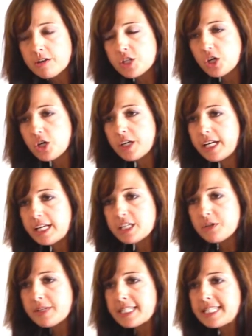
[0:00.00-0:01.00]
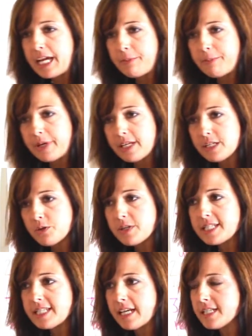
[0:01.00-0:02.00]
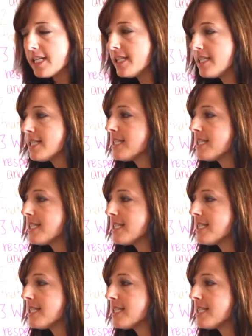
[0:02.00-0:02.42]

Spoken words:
turned it into a statement or a sentence,